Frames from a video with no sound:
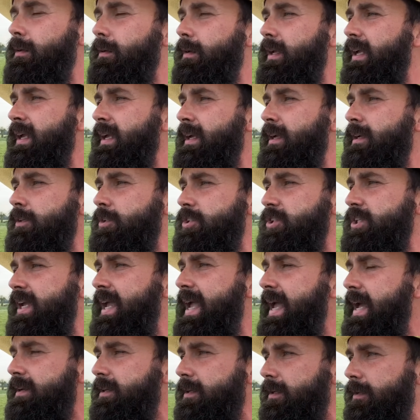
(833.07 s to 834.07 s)
And she
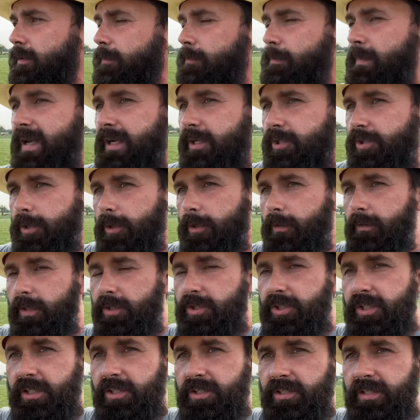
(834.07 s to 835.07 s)
had to make sure that
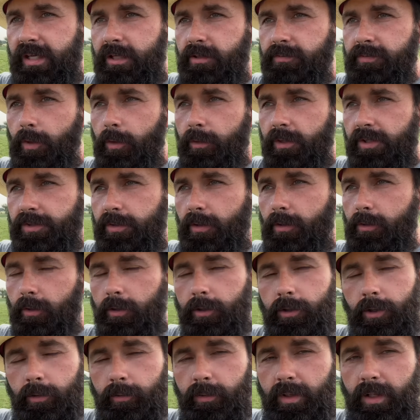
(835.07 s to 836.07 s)
she stayed focused on her
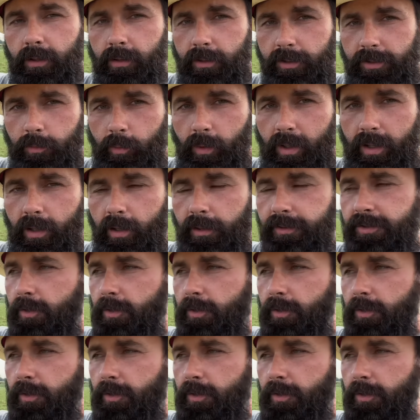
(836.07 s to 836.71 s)
career as well.